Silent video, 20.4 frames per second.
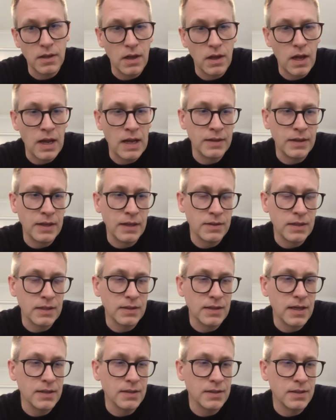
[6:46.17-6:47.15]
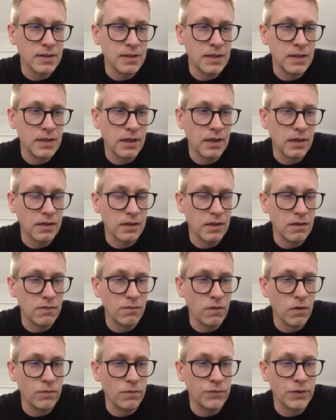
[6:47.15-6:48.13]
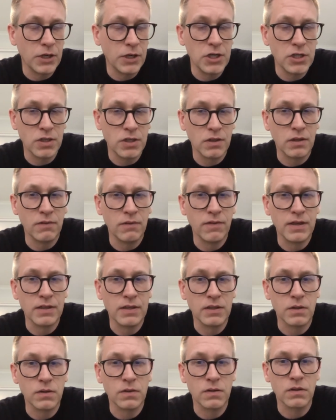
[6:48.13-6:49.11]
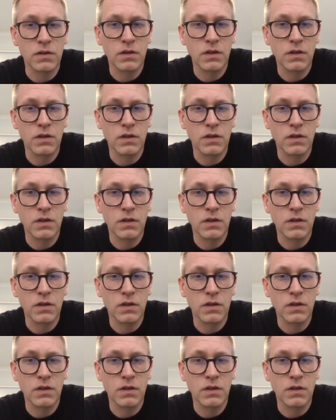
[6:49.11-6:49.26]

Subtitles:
And I think that's indicative of traditional investors